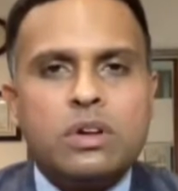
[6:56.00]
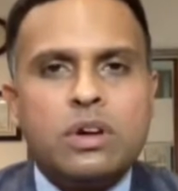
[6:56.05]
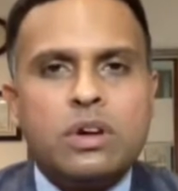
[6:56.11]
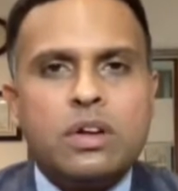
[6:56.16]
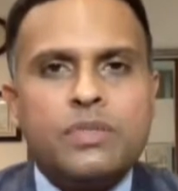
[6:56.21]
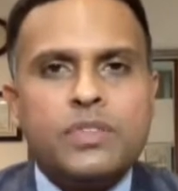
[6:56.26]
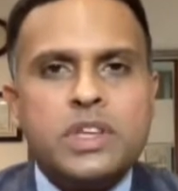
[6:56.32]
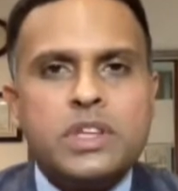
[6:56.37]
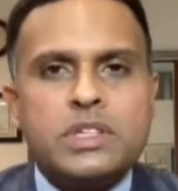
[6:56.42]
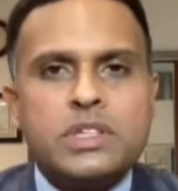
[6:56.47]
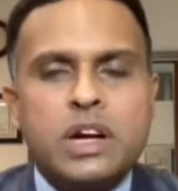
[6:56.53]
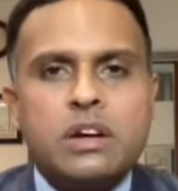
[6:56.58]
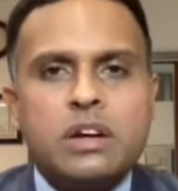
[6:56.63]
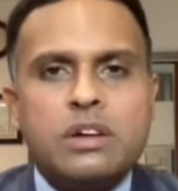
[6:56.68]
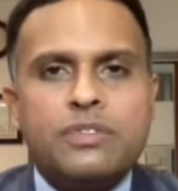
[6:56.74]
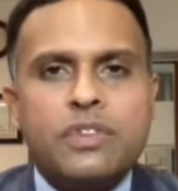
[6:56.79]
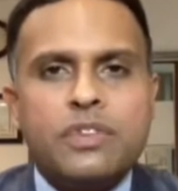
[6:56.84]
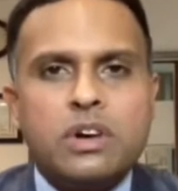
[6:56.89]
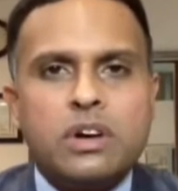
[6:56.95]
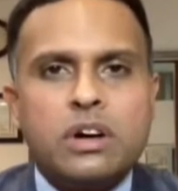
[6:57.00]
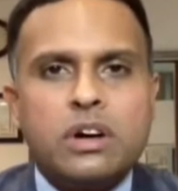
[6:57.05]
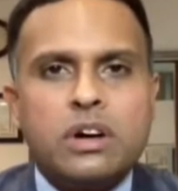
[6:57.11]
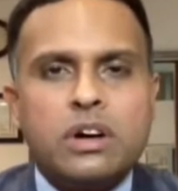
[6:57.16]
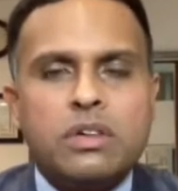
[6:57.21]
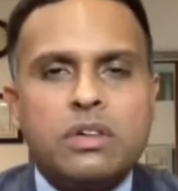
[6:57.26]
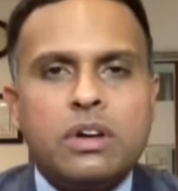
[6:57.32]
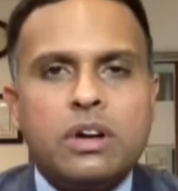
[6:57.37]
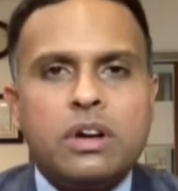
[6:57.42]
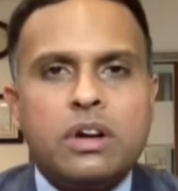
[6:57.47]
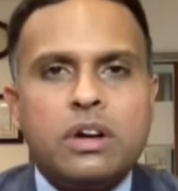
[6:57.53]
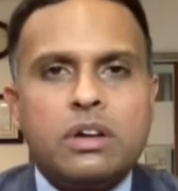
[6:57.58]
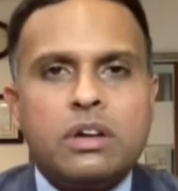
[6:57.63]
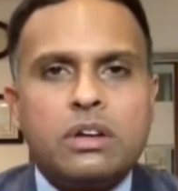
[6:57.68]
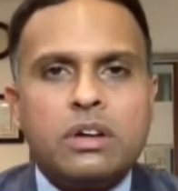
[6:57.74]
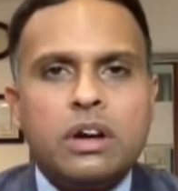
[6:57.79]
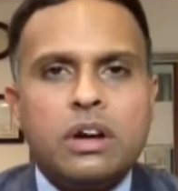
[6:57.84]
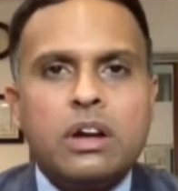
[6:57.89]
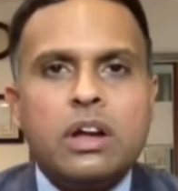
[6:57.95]
these kind of
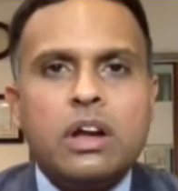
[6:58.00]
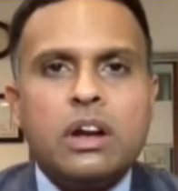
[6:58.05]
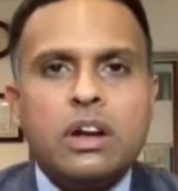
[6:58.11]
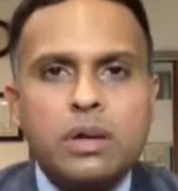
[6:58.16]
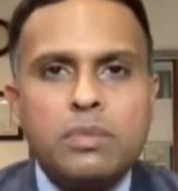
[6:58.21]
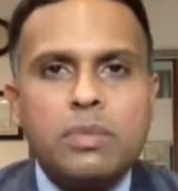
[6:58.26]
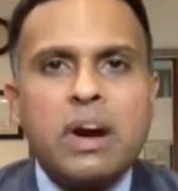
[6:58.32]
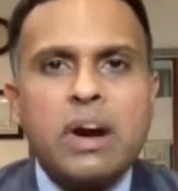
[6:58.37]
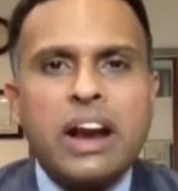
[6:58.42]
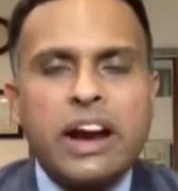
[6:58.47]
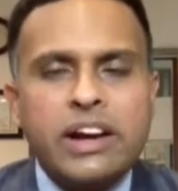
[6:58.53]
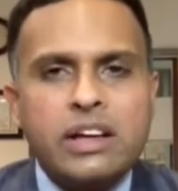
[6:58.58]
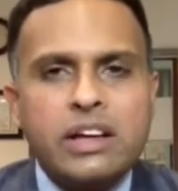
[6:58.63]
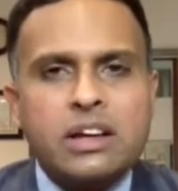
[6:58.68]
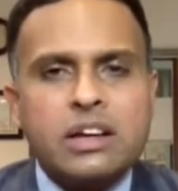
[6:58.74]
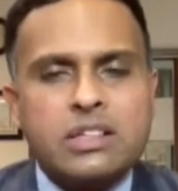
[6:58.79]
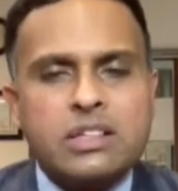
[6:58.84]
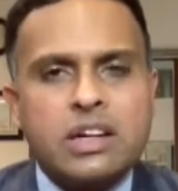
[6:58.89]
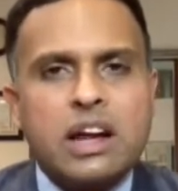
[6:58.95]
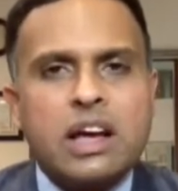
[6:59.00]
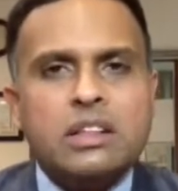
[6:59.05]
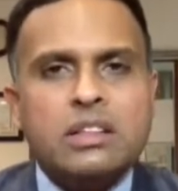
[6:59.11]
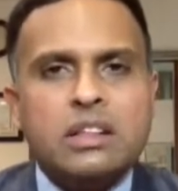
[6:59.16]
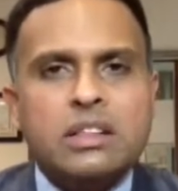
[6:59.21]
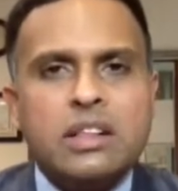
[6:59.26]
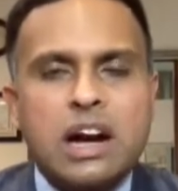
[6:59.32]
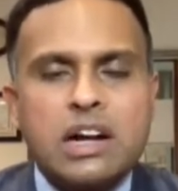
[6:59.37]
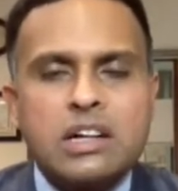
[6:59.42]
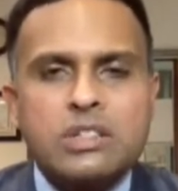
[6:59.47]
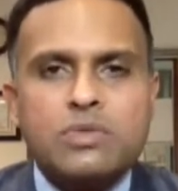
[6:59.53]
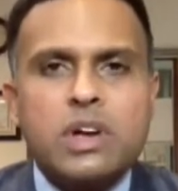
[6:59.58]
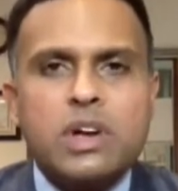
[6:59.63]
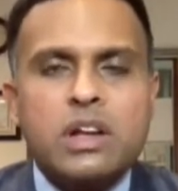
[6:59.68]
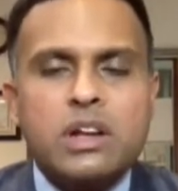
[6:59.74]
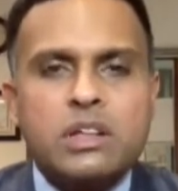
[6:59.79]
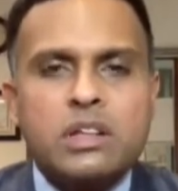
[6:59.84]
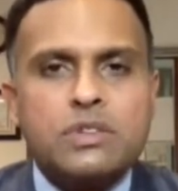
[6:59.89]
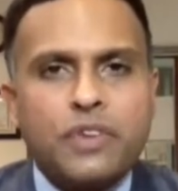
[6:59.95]
liberal ideas. And I think that's where
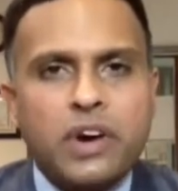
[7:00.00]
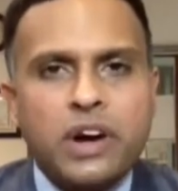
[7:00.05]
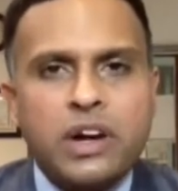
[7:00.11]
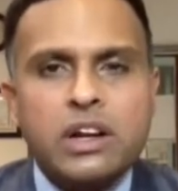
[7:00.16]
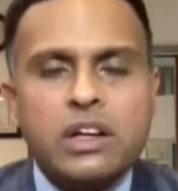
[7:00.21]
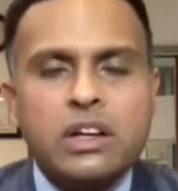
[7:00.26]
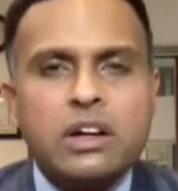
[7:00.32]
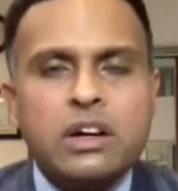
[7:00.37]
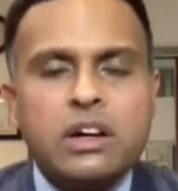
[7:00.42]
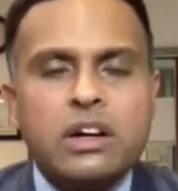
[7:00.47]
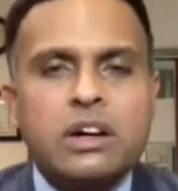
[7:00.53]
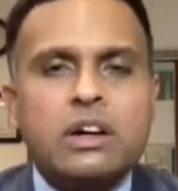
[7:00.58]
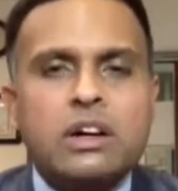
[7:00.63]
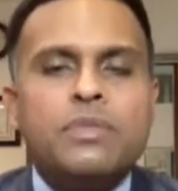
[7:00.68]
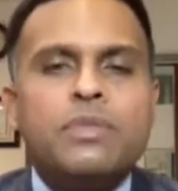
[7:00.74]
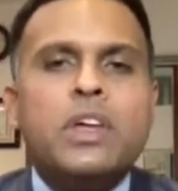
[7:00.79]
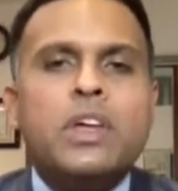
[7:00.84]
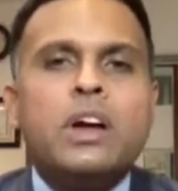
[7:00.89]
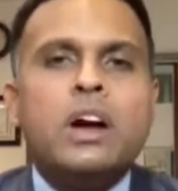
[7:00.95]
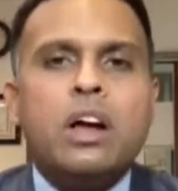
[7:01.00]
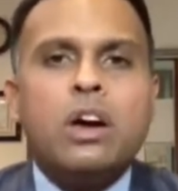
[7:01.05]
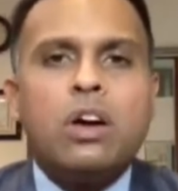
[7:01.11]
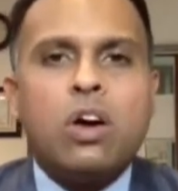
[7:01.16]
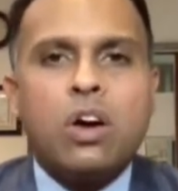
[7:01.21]
he's finding a lot